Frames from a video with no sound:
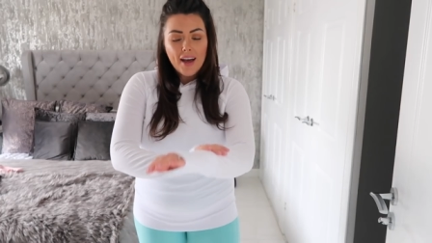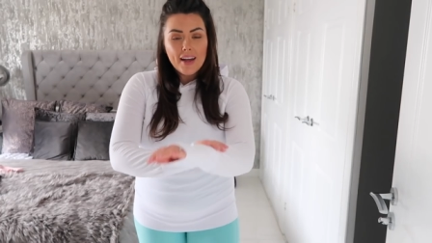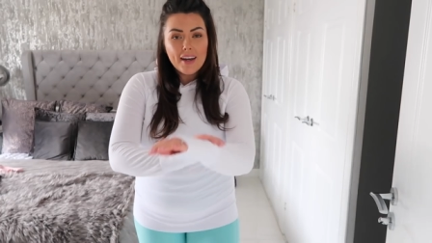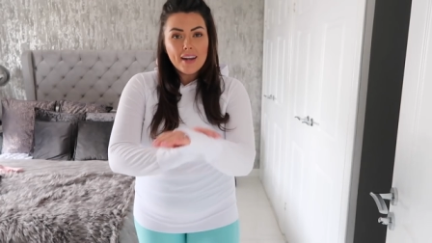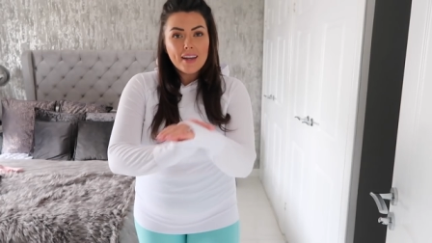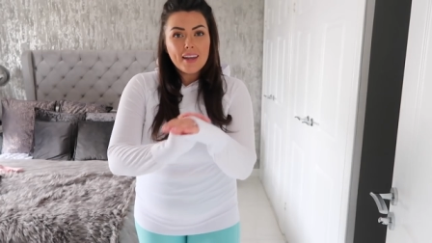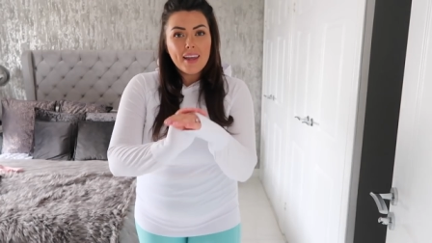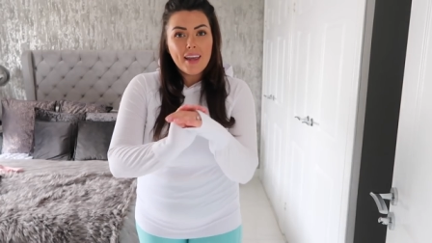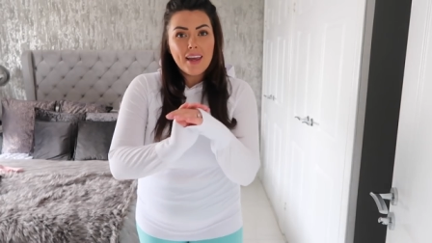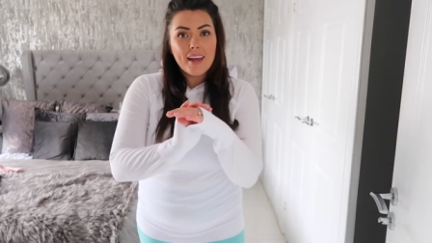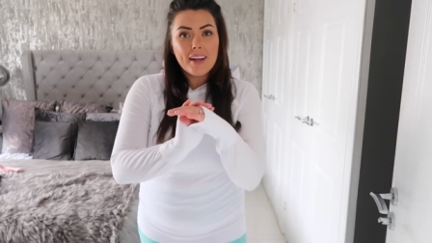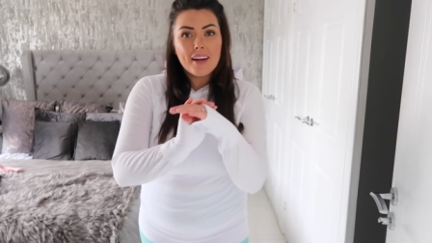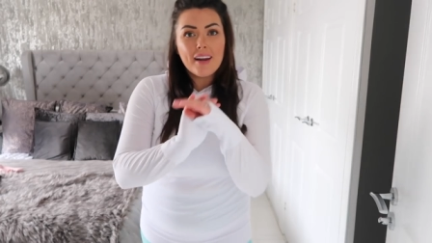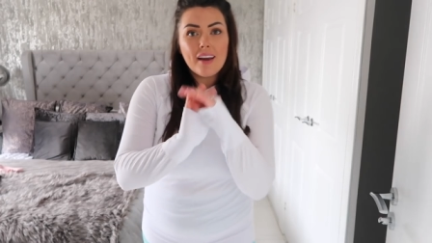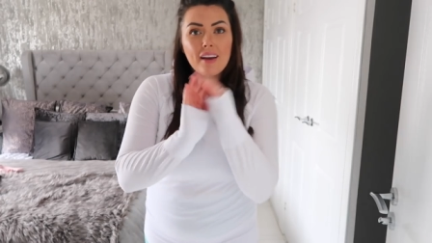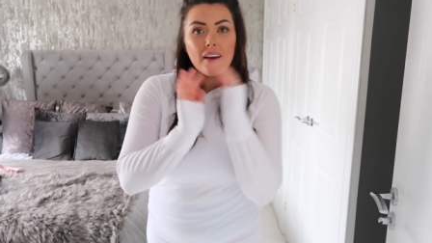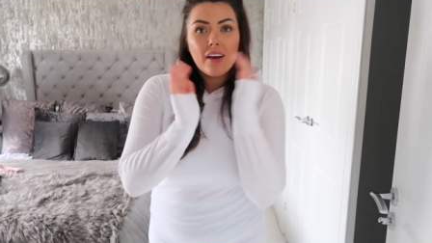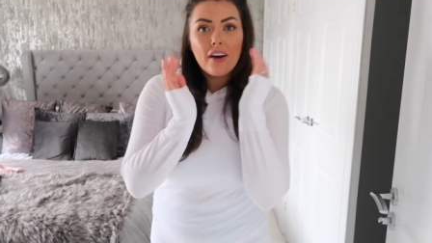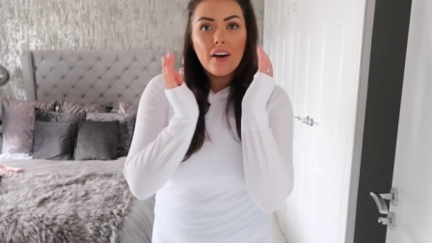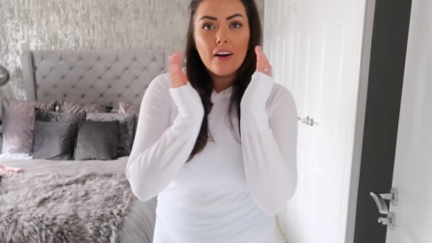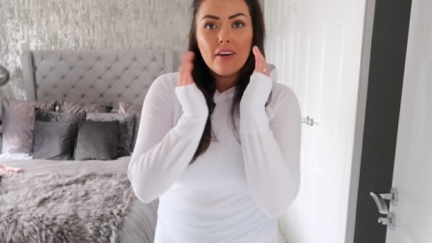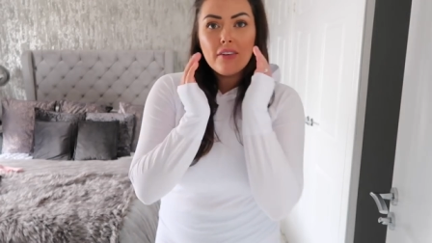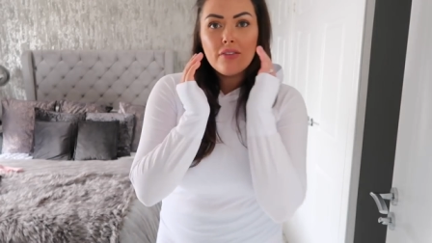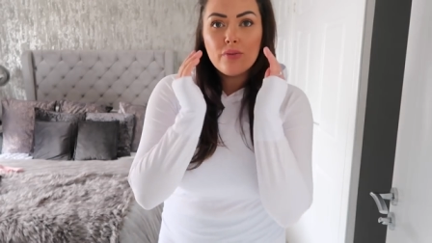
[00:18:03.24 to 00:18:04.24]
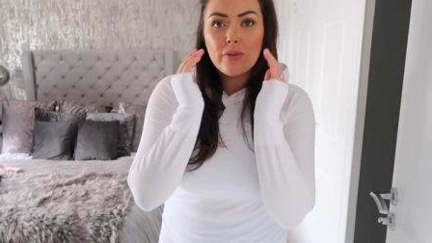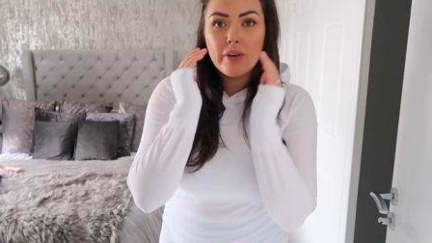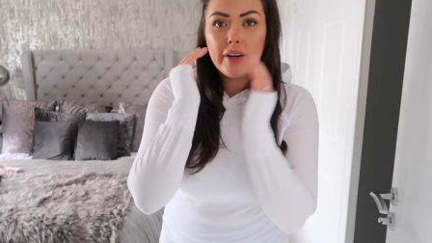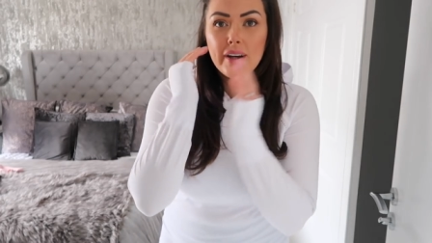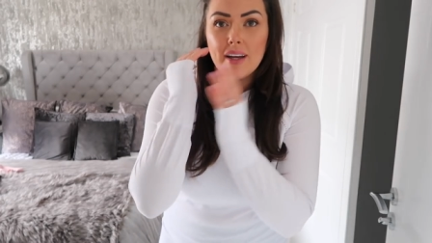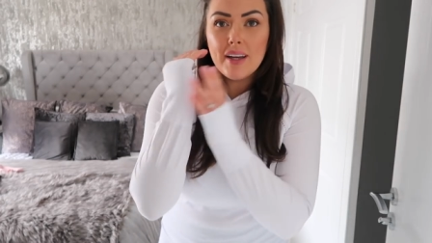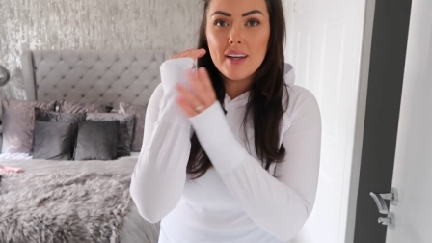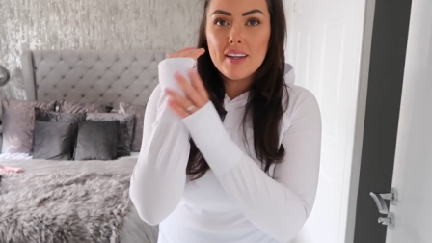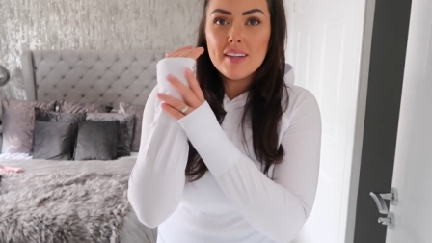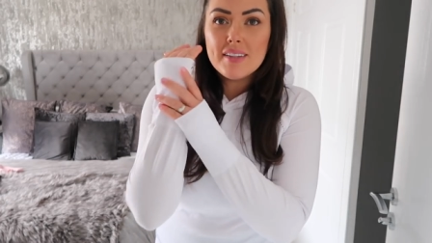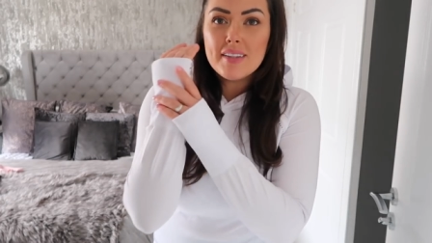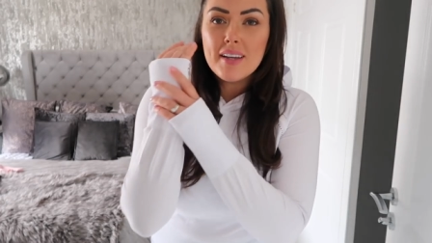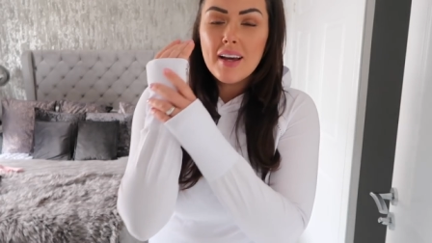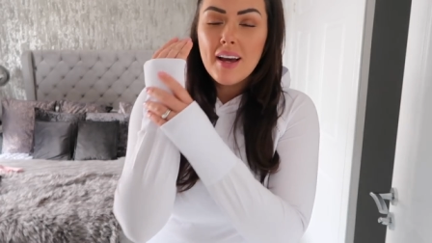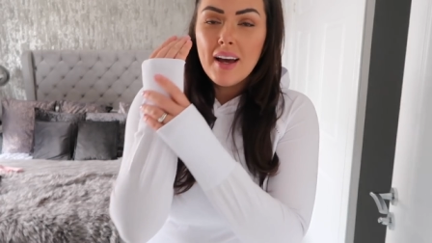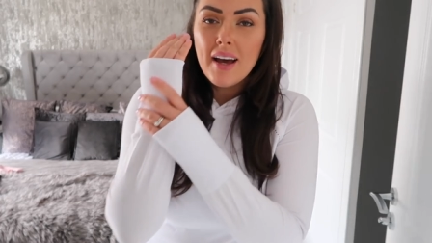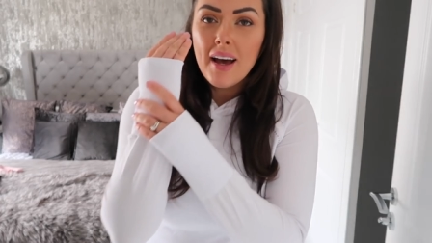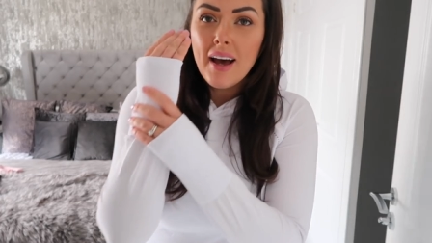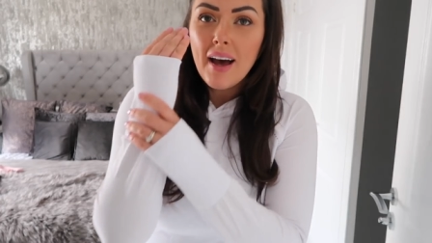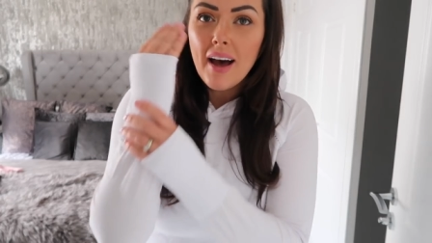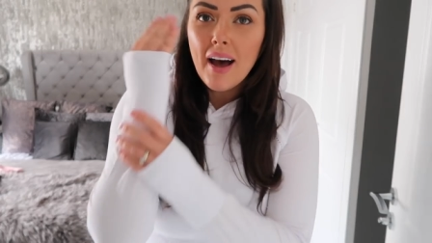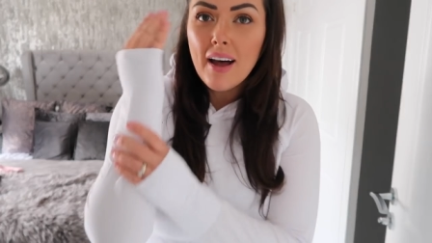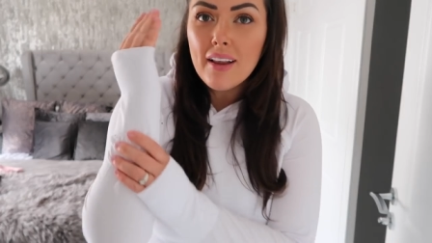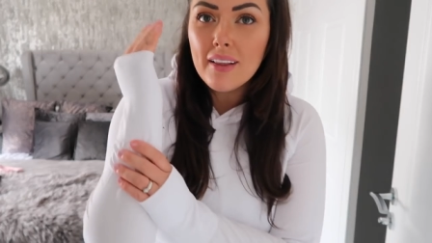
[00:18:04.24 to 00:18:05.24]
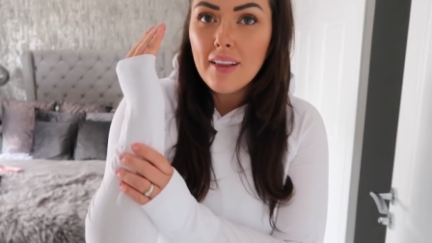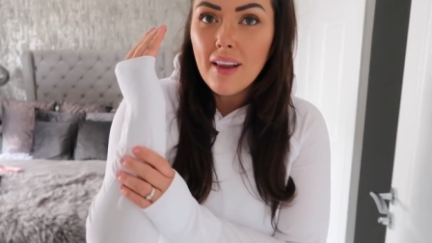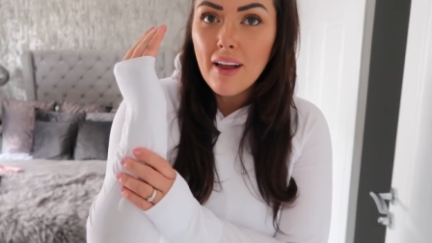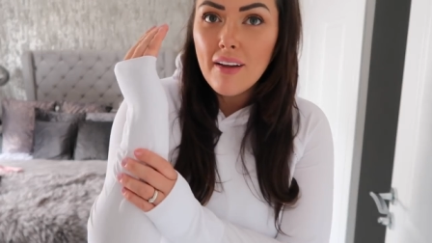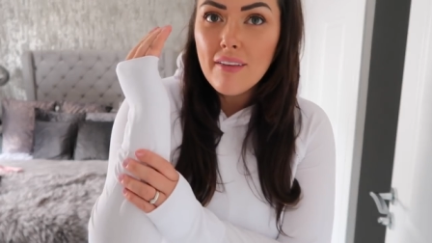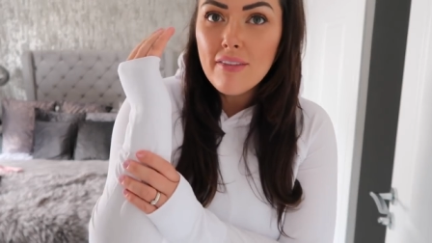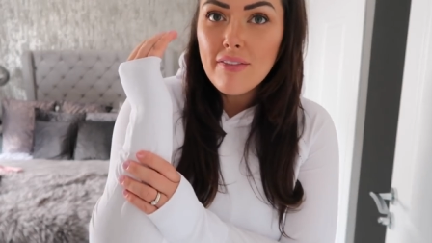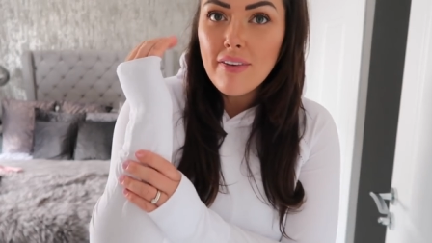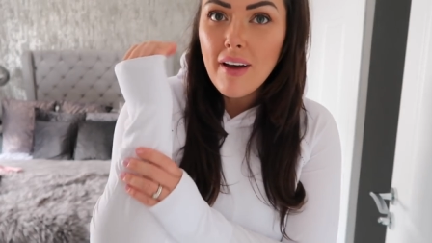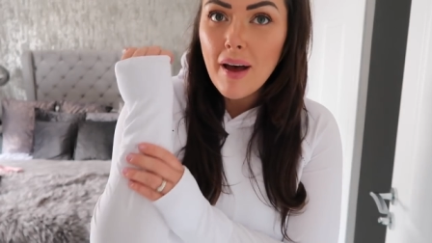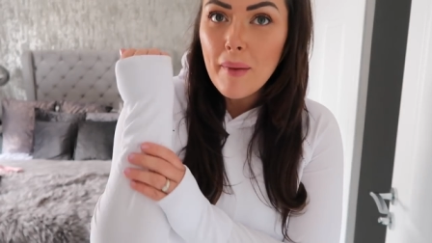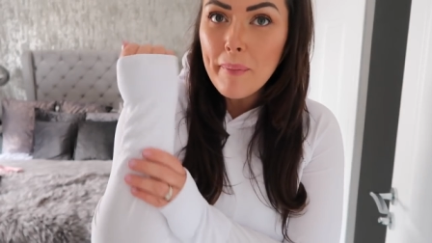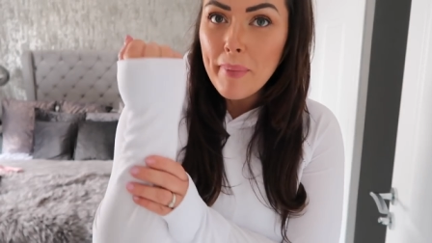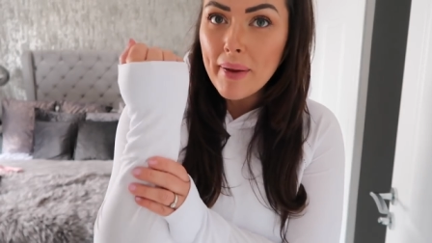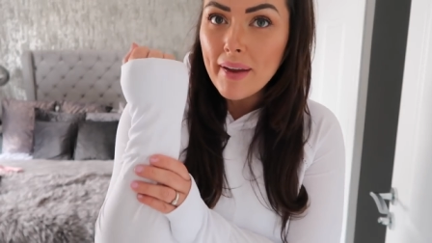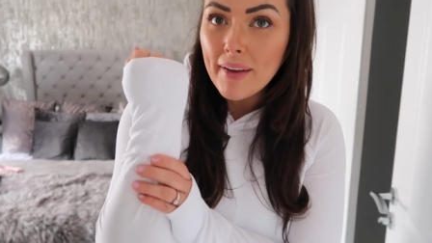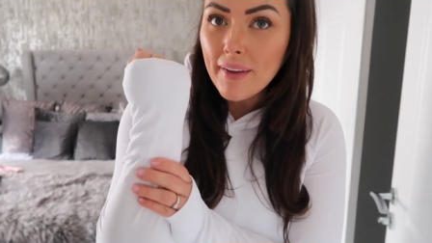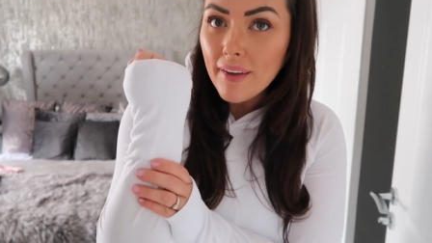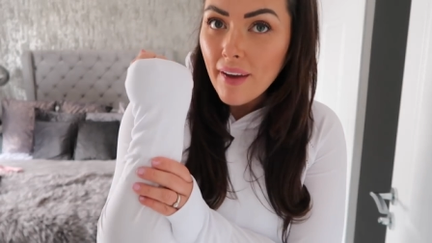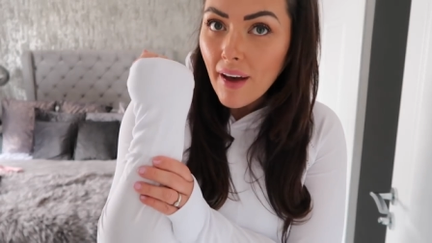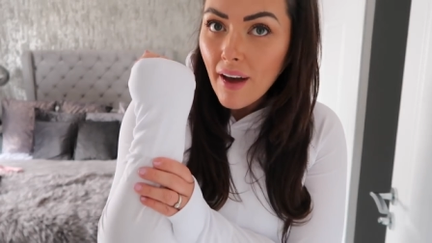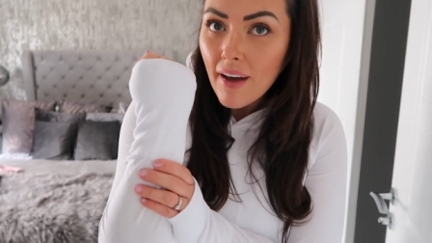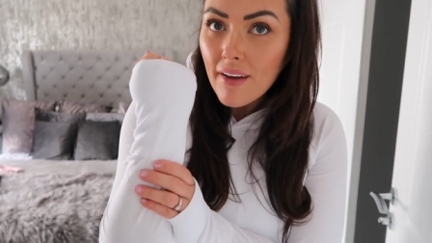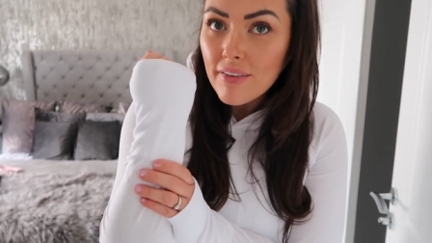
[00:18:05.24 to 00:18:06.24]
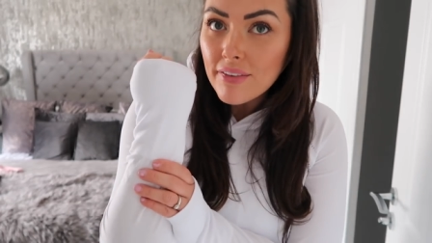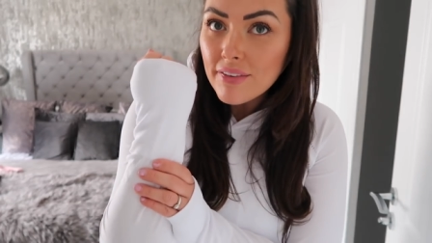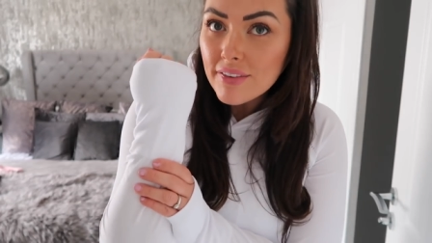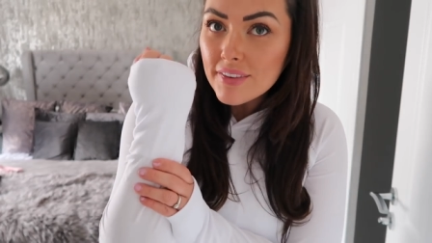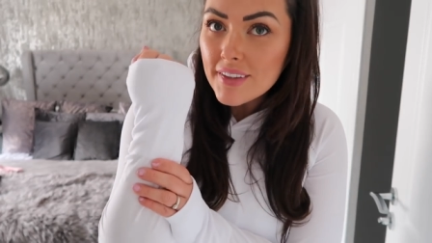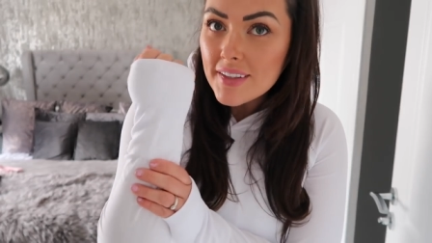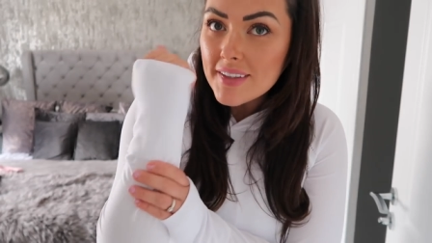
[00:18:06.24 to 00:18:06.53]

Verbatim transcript: And again, cuff wise, I love a big cuff.